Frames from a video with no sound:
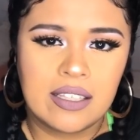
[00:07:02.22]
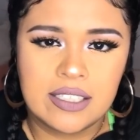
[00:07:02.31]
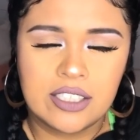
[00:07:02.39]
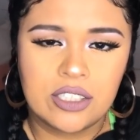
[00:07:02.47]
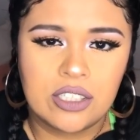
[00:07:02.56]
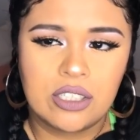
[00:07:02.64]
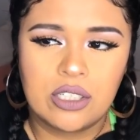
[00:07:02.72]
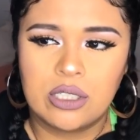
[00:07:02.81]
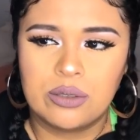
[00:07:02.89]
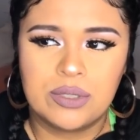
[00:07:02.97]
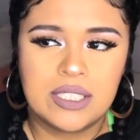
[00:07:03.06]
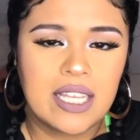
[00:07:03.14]
LA Girl
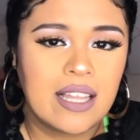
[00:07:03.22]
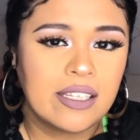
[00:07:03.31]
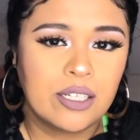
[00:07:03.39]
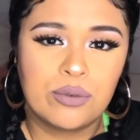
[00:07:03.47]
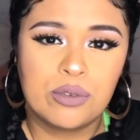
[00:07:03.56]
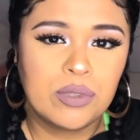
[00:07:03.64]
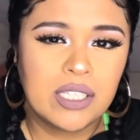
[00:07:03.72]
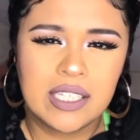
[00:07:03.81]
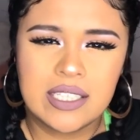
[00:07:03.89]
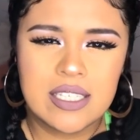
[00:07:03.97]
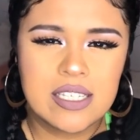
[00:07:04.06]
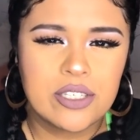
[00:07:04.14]
or reselling Ruby
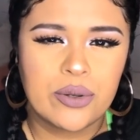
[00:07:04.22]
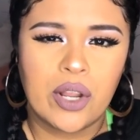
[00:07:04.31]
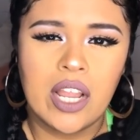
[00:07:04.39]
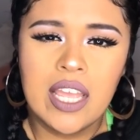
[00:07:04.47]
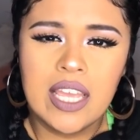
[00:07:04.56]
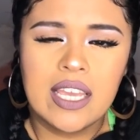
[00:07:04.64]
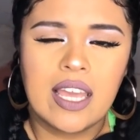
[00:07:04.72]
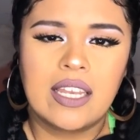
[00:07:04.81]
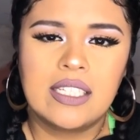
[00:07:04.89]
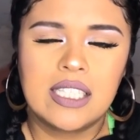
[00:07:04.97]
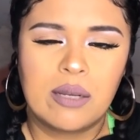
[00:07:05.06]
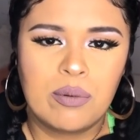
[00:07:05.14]
Kisses or
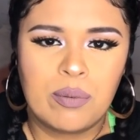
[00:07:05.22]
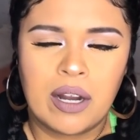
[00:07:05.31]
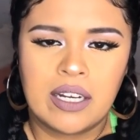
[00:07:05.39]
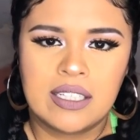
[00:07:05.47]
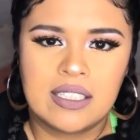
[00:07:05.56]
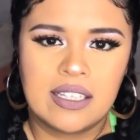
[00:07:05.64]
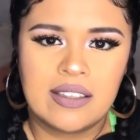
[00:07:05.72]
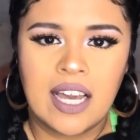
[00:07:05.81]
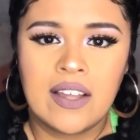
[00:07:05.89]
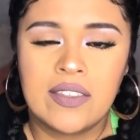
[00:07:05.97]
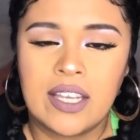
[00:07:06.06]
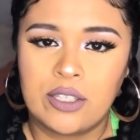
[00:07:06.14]
any type of product like
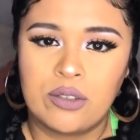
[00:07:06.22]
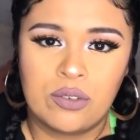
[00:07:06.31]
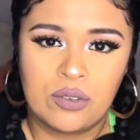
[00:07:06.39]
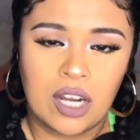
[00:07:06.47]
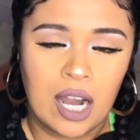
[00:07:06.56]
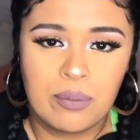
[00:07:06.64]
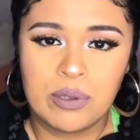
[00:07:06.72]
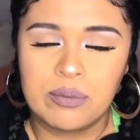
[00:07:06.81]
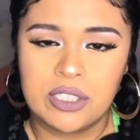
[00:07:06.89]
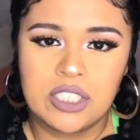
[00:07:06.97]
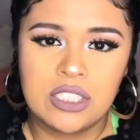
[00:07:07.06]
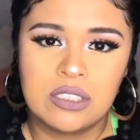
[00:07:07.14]
that, that you got
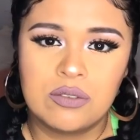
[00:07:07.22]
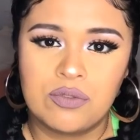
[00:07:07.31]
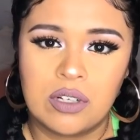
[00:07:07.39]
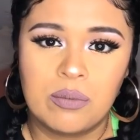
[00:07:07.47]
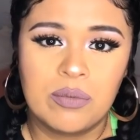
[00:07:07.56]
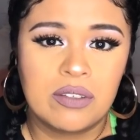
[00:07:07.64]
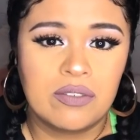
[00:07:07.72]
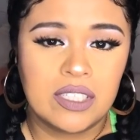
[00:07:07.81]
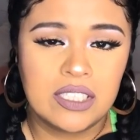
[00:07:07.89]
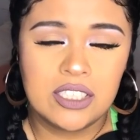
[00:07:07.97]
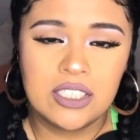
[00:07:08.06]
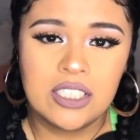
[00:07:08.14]
permission from the
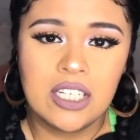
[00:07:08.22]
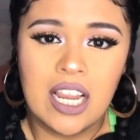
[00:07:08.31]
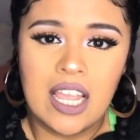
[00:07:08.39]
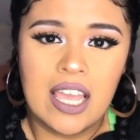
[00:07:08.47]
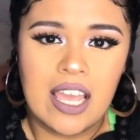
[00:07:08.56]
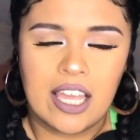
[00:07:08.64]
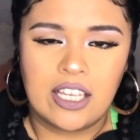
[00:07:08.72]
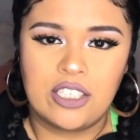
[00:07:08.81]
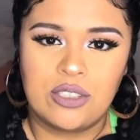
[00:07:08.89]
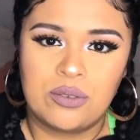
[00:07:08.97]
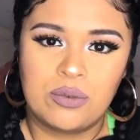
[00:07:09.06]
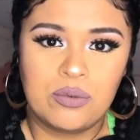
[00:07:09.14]
vendor
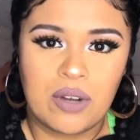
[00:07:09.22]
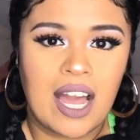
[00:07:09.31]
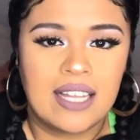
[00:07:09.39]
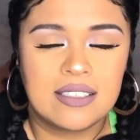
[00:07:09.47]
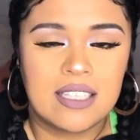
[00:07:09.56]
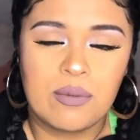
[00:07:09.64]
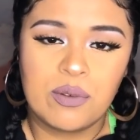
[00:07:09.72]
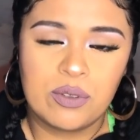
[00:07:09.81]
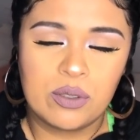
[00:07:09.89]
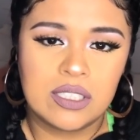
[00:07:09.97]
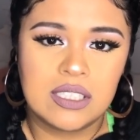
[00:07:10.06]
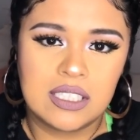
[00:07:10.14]
and you ask them
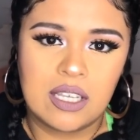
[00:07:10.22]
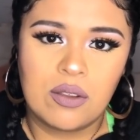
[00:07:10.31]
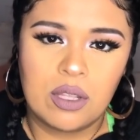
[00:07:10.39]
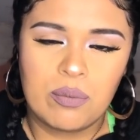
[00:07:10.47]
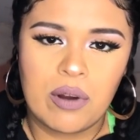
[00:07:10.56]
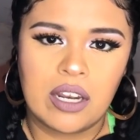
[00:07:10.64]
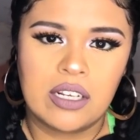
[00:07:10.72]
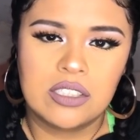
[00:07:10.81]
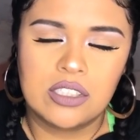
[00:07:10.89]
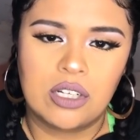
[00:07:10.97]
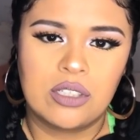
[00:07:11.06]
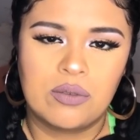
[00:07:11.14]
if you can sell their
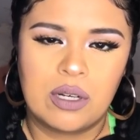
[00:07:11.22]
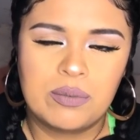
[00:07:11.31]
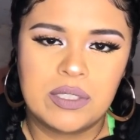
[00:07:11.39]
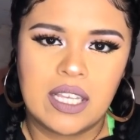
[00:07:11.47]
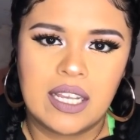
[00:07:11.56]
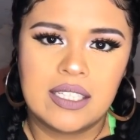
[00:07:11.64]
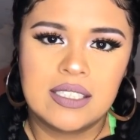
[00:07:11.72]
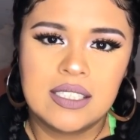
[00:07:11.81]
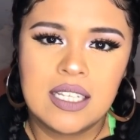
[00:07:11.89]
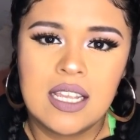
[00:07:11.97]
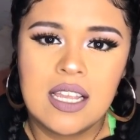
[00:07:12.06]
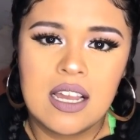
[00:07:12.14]
product on your website.